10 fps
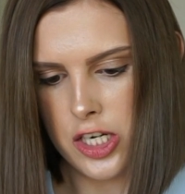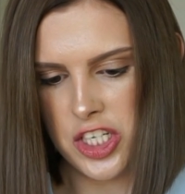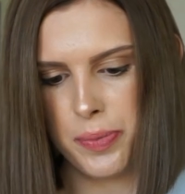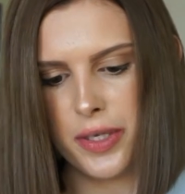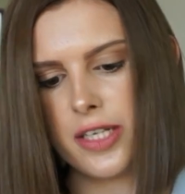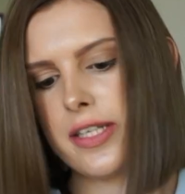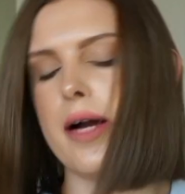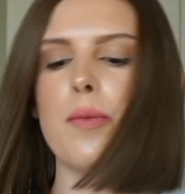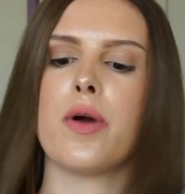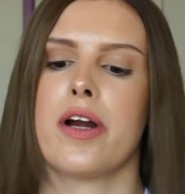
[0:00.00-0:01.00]
Just because
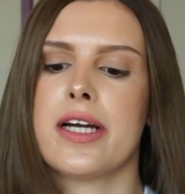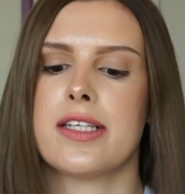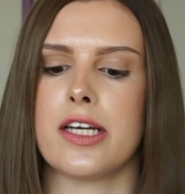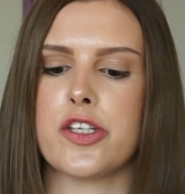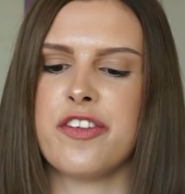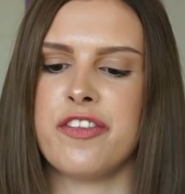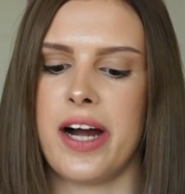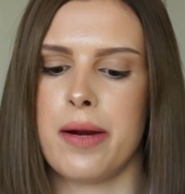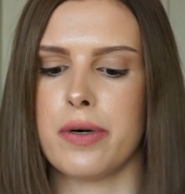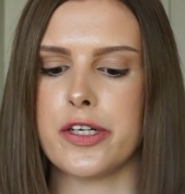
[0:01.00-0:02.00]
I'm wearing such a
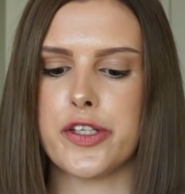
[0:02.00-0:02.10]
vibrant